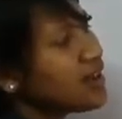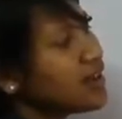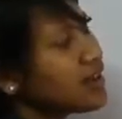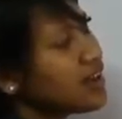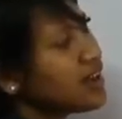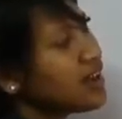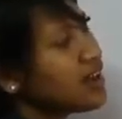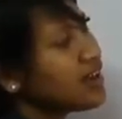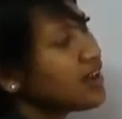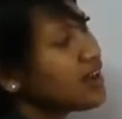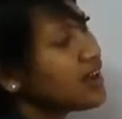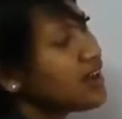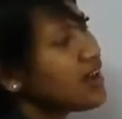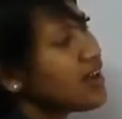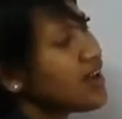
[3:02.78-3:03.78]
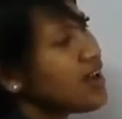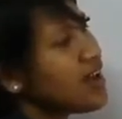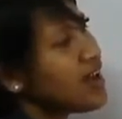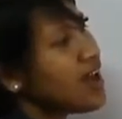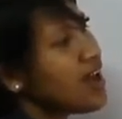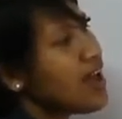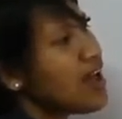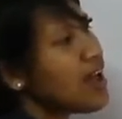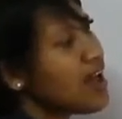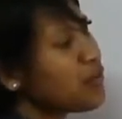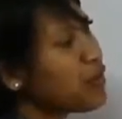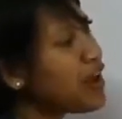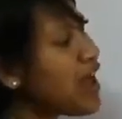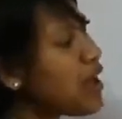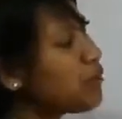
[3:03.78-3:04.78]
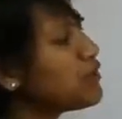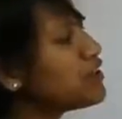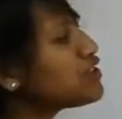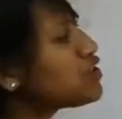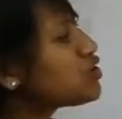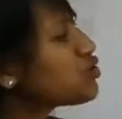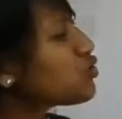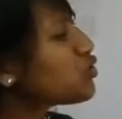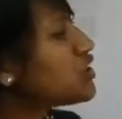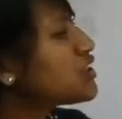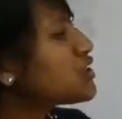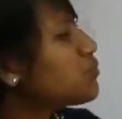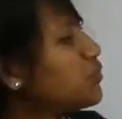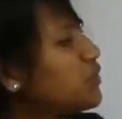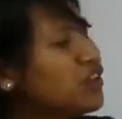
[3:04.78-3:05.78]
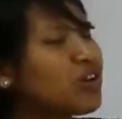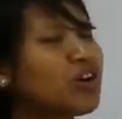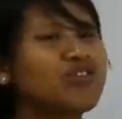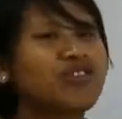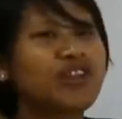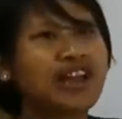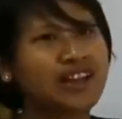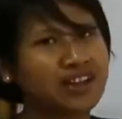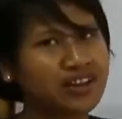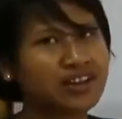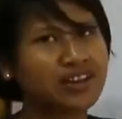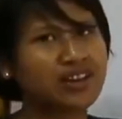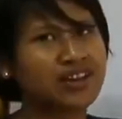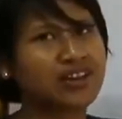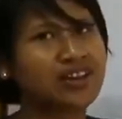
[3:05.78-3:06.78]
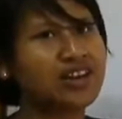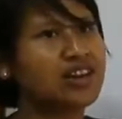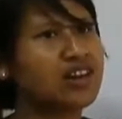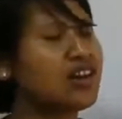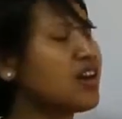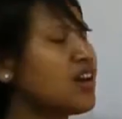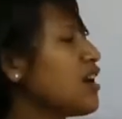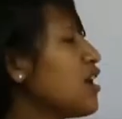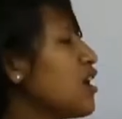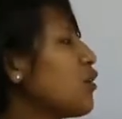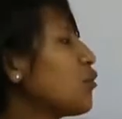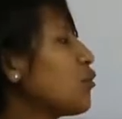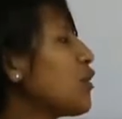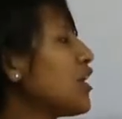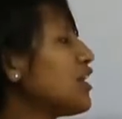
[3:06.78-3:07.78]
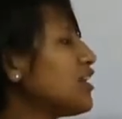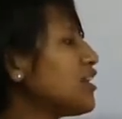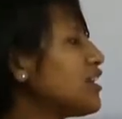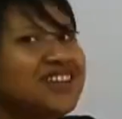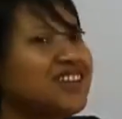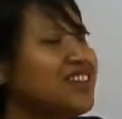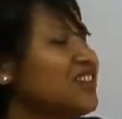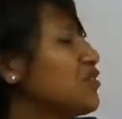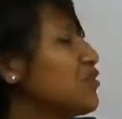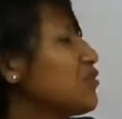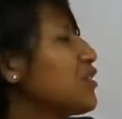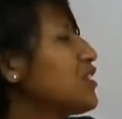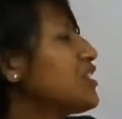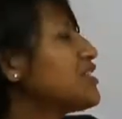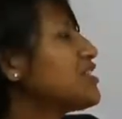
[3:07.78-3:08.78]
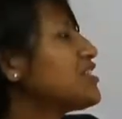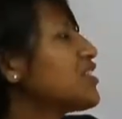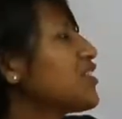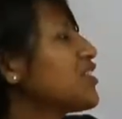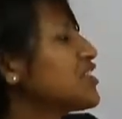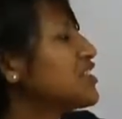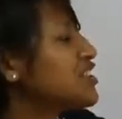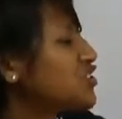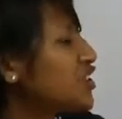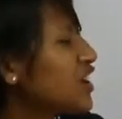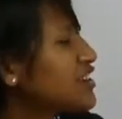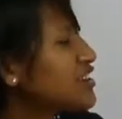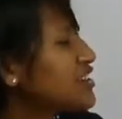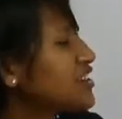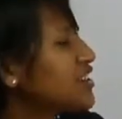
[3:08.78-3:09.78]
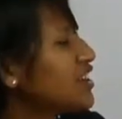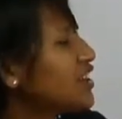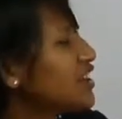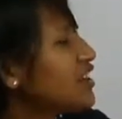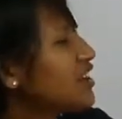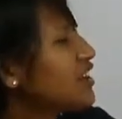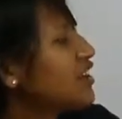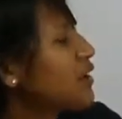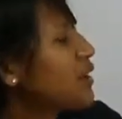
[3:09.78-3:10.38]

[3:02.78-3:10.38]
okay, what happens to the speed of light, okay, when it strikes the